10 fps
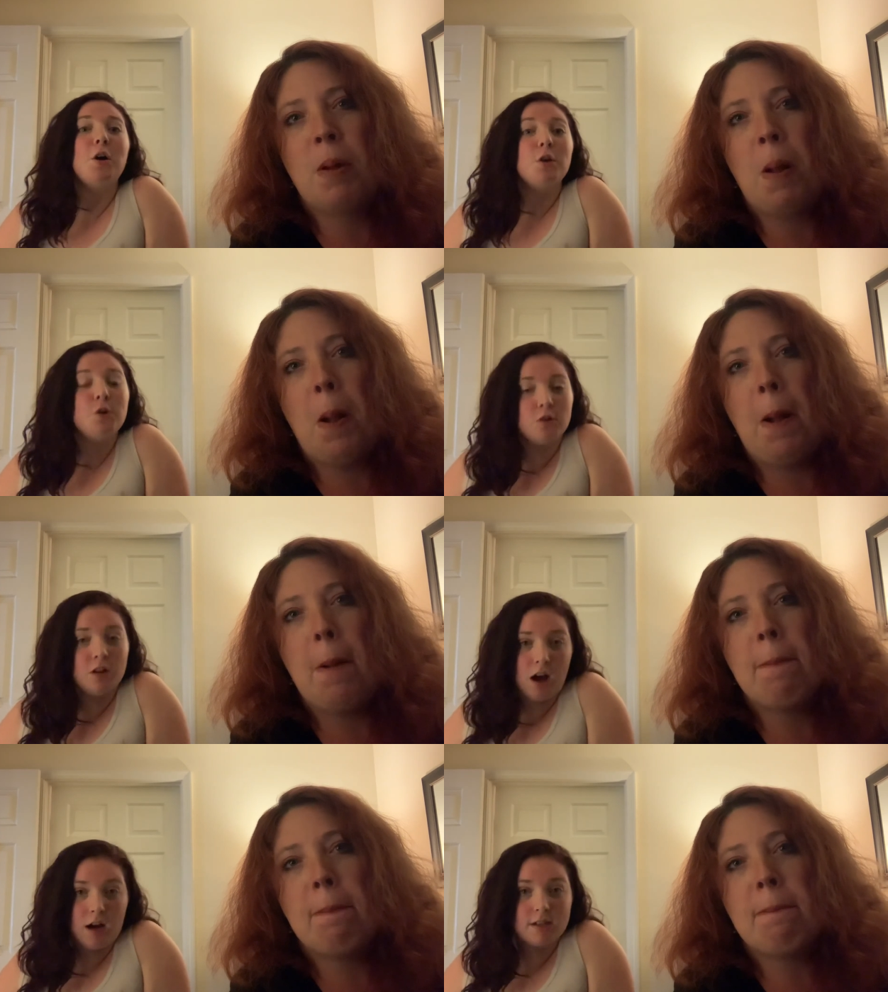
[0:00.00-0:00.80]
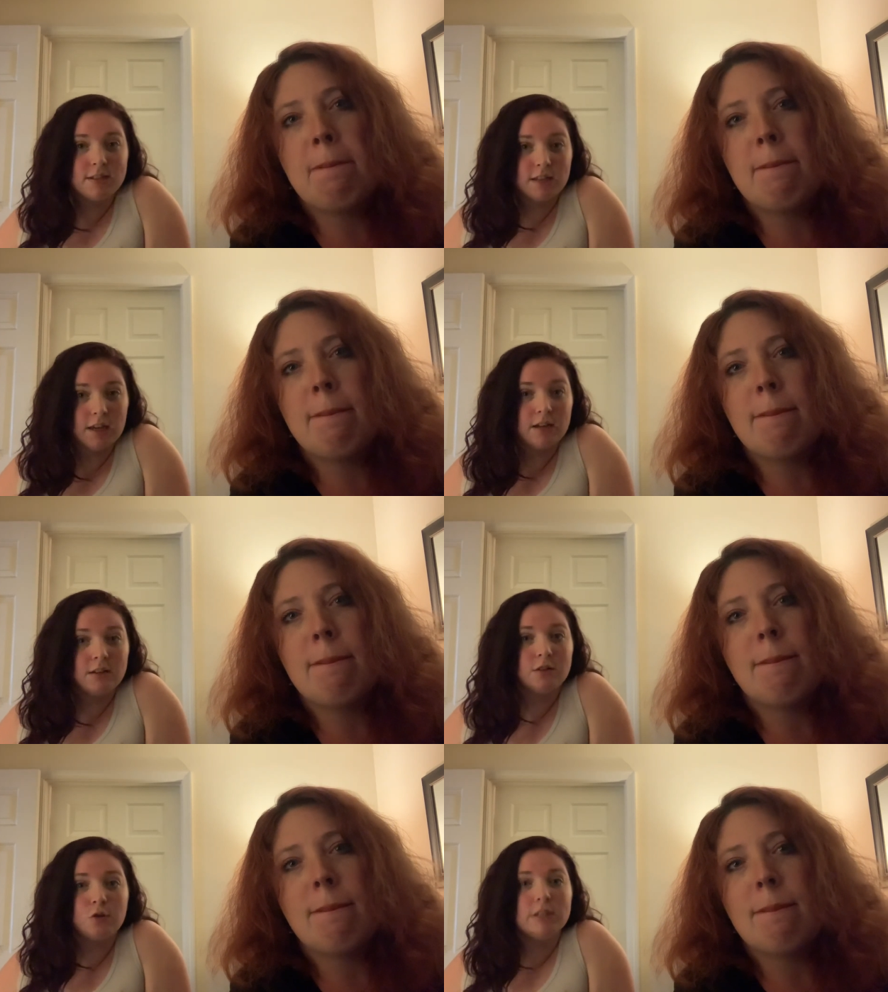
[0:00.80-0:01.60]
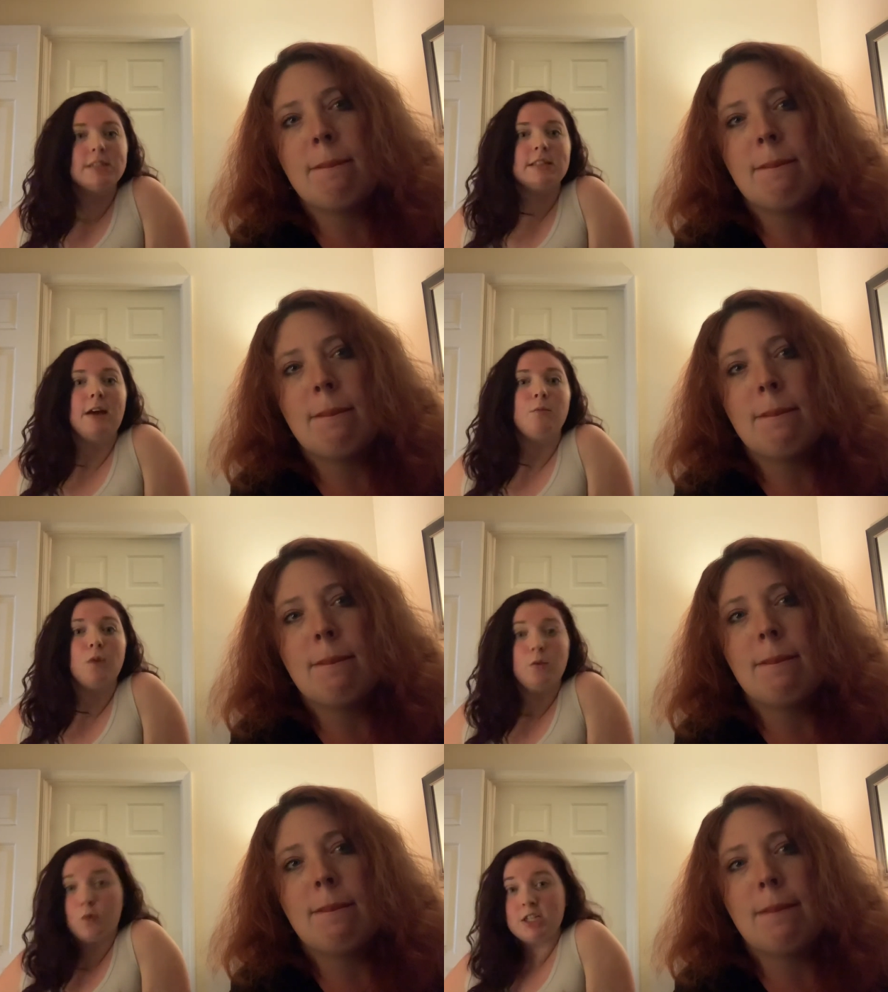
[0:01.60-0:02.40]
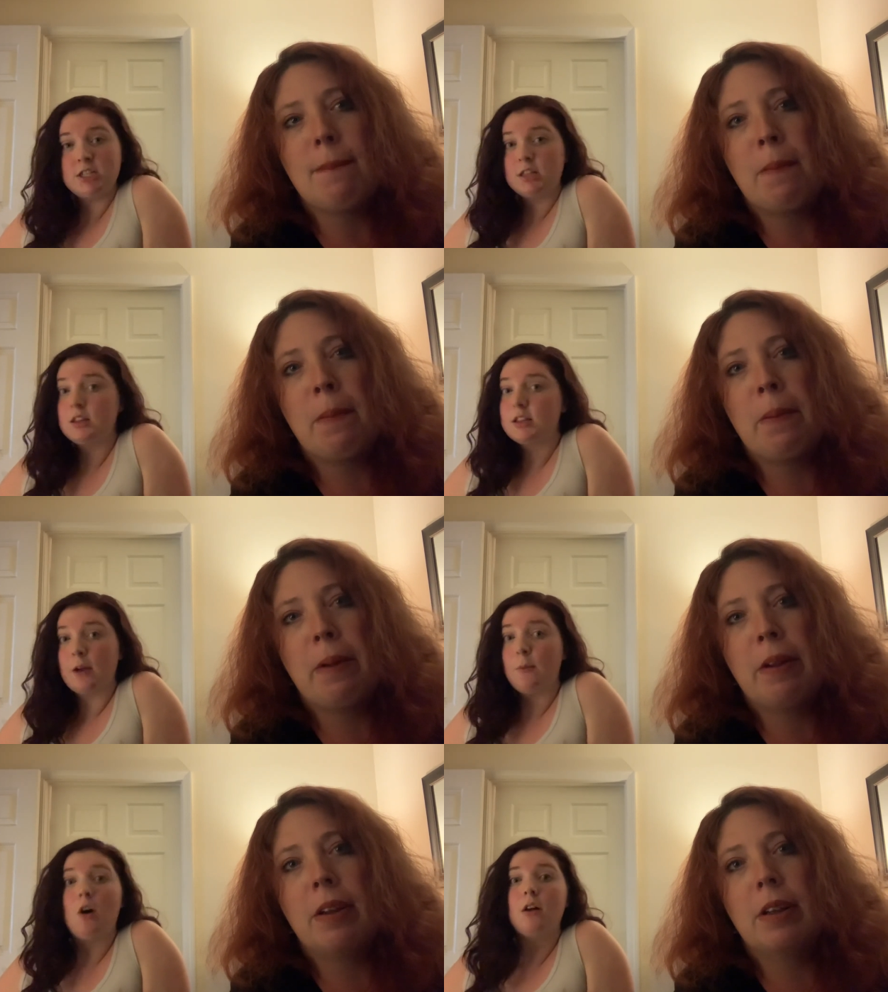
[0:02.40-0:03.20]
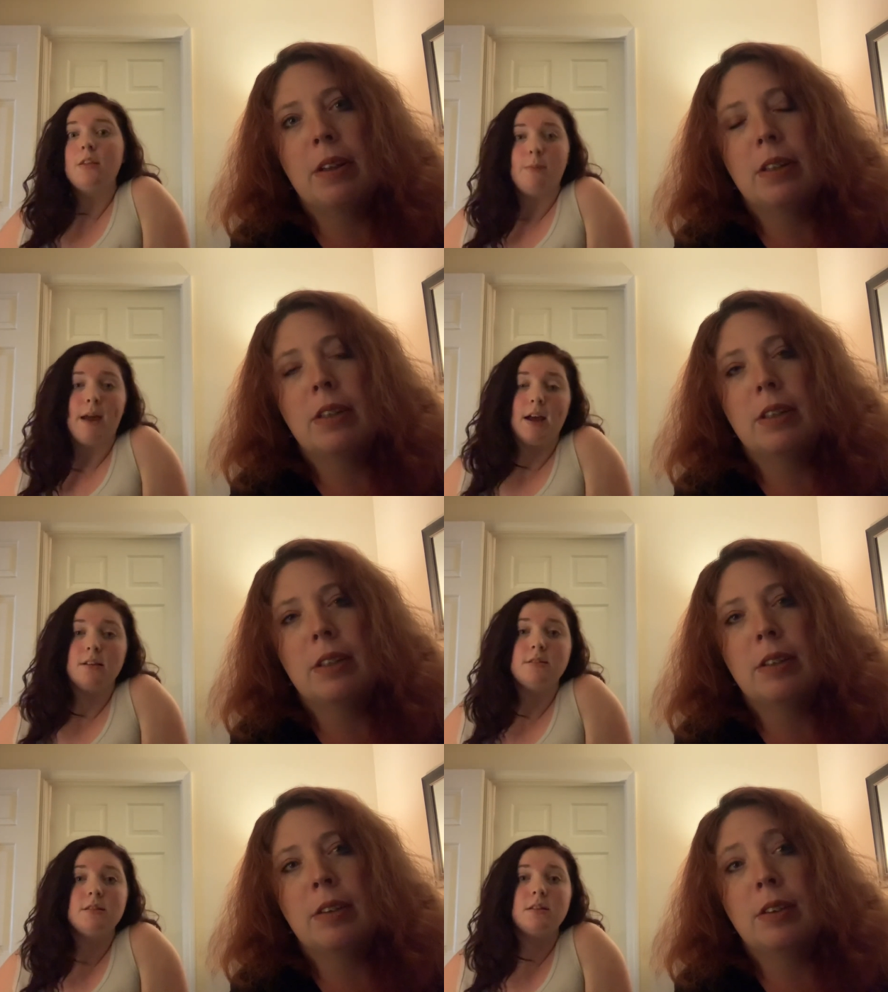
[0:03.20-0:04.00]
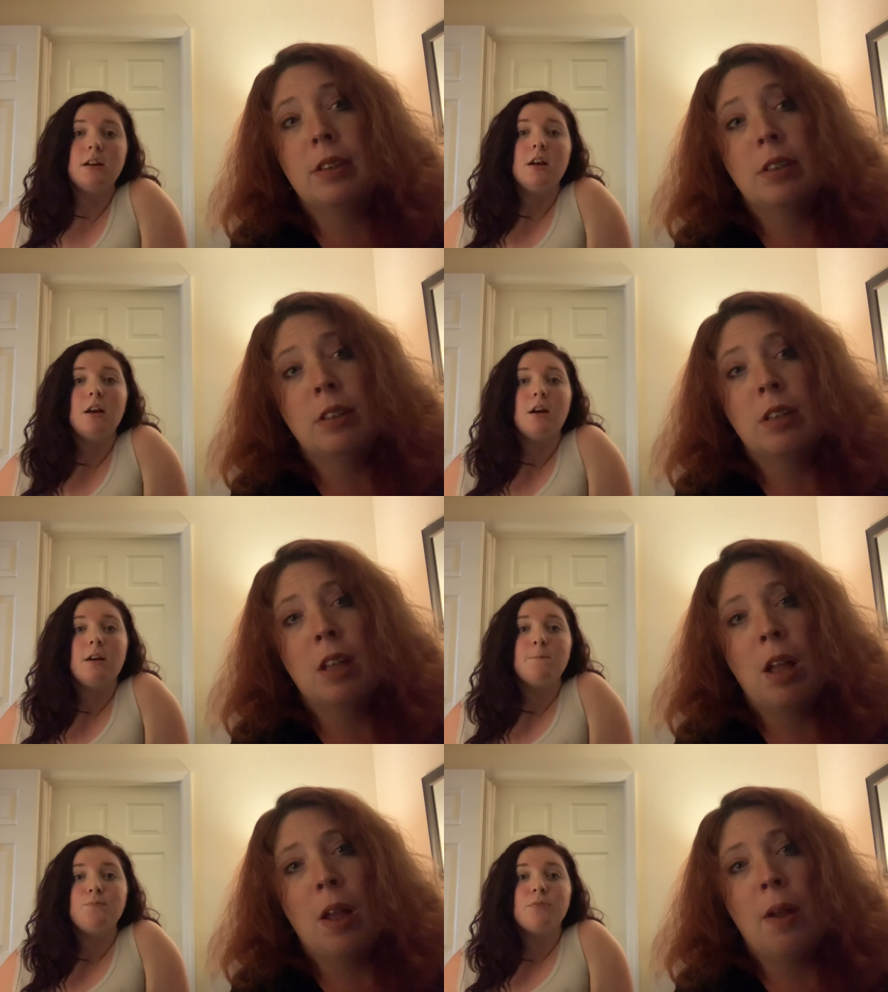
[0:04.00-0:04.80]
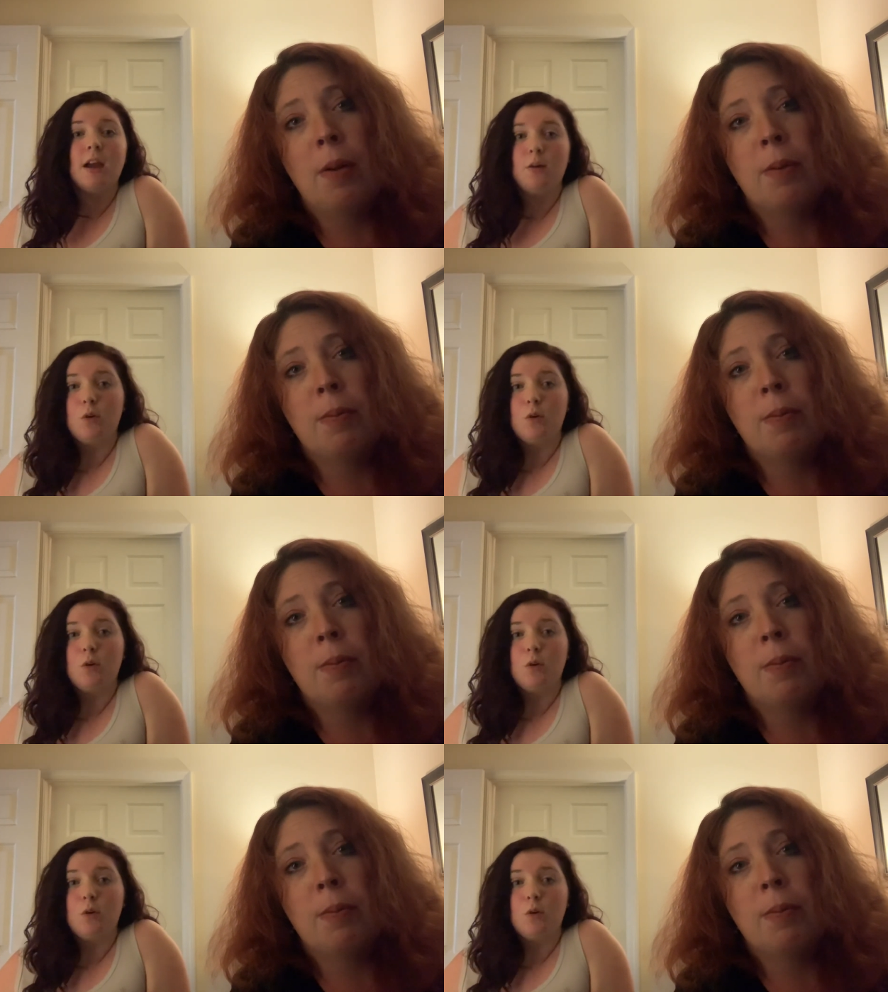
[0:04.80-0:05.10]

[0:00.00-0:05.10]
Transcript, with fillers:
Speaker 1: nor toxic towards them. We wish them all the best and